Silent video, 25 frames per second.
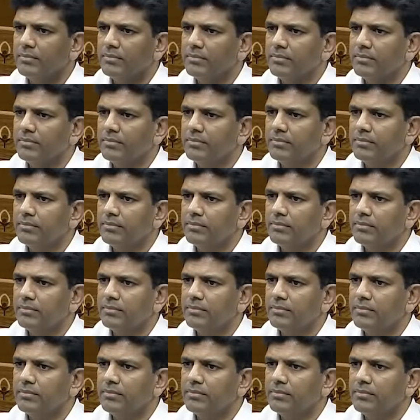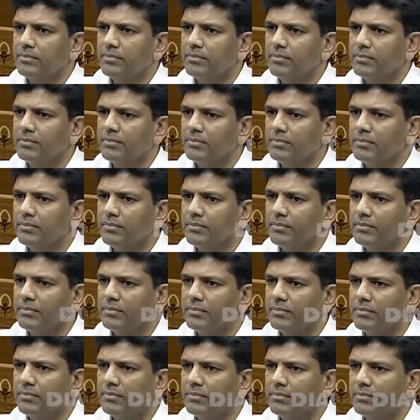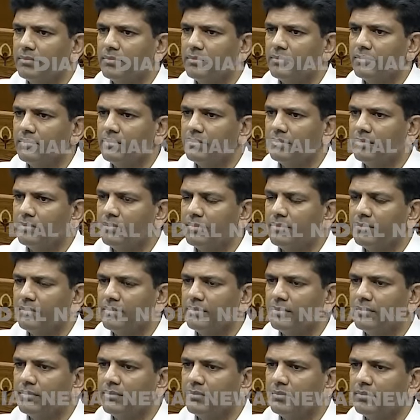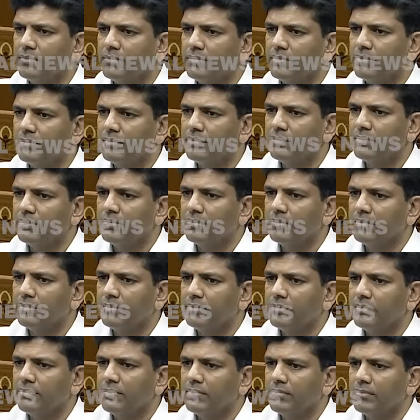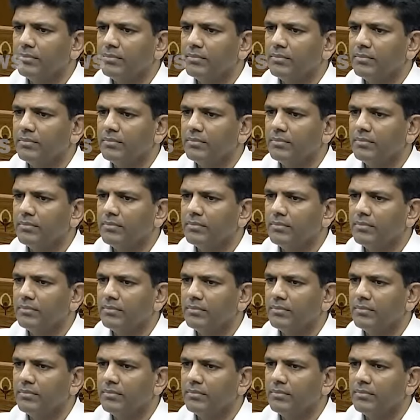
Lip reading: This person isn't speaking.